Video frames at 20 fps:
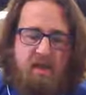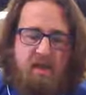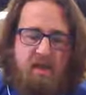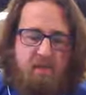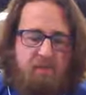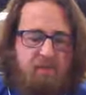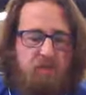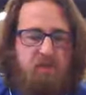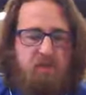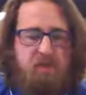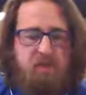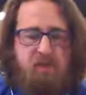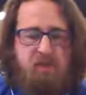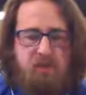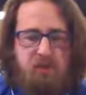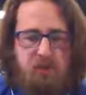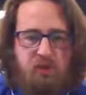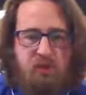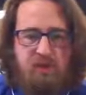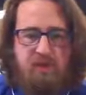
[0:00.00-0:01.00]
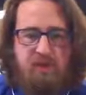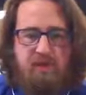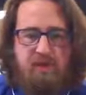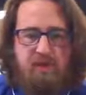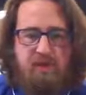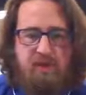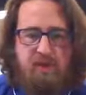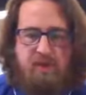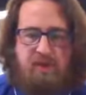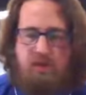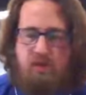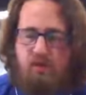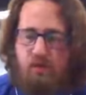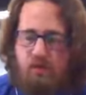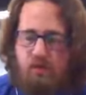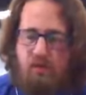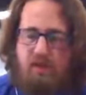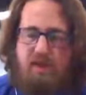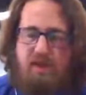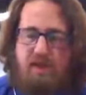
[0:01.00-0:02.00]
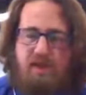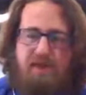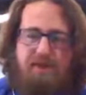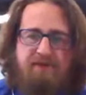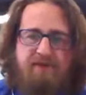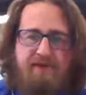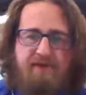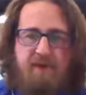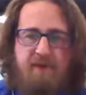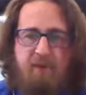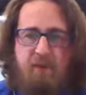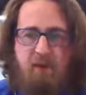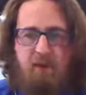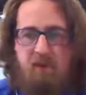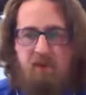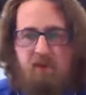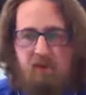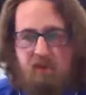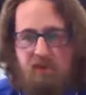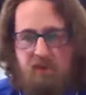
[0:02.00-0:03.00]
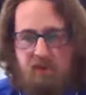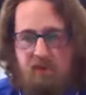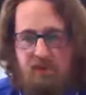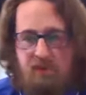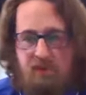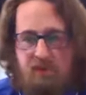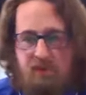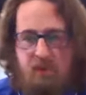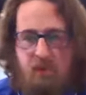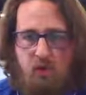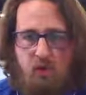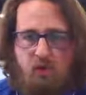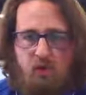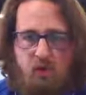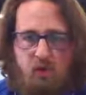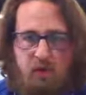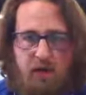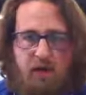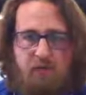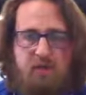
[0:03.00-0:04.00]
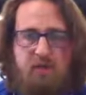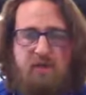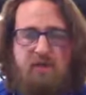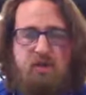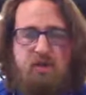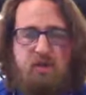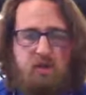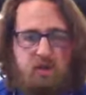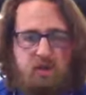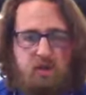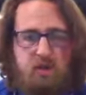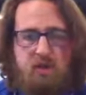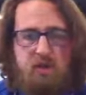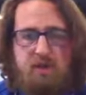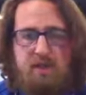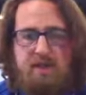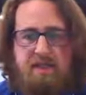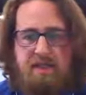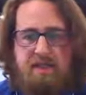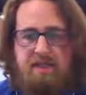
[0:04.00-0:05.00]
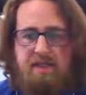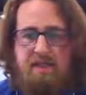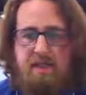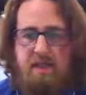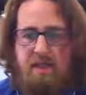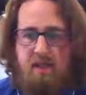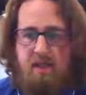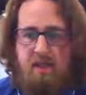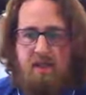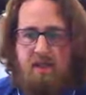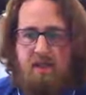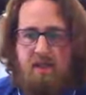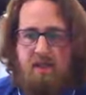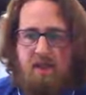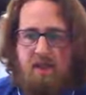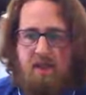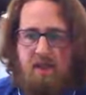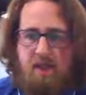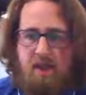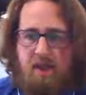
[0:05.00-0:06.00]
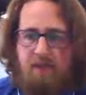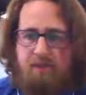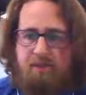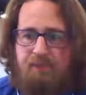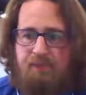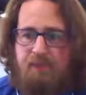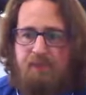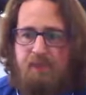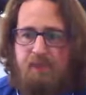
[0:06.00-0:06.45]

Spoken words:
important joint, and you really have to keep all of those muscles around it strong and